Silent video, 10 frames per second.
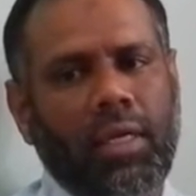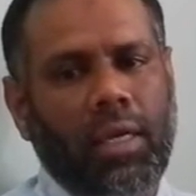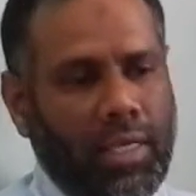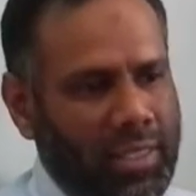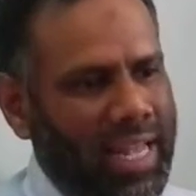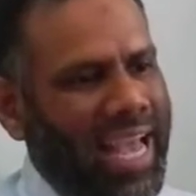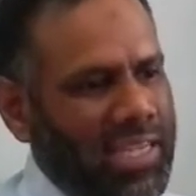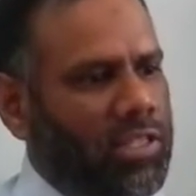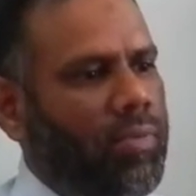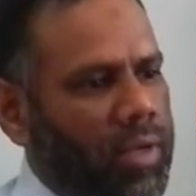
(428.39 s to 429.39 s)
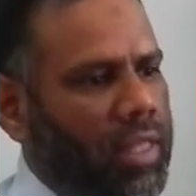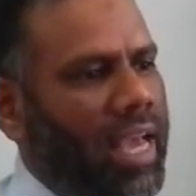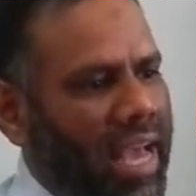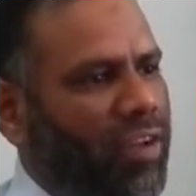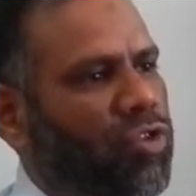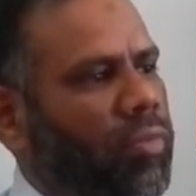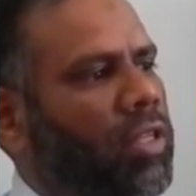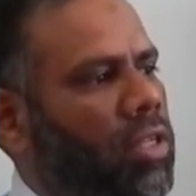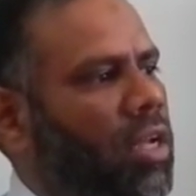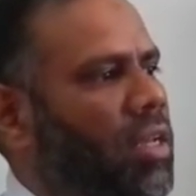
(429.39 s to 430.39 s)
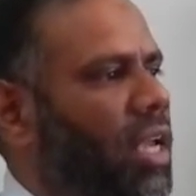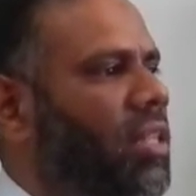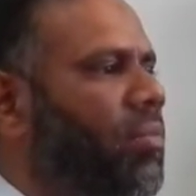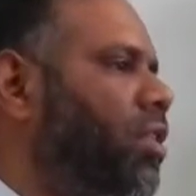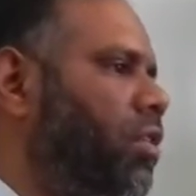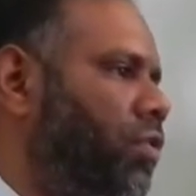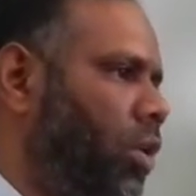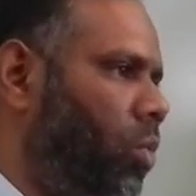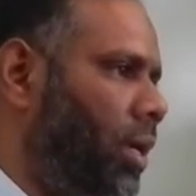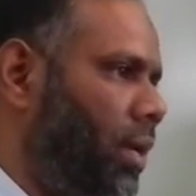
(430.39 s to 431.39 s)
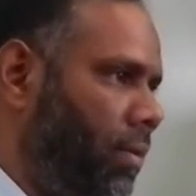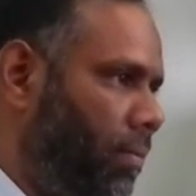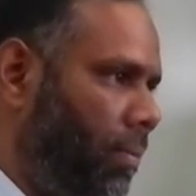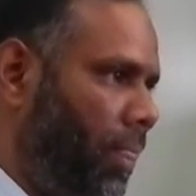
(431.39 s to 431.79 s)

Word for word: because it has to be, they have to be done in the month of Shawwal.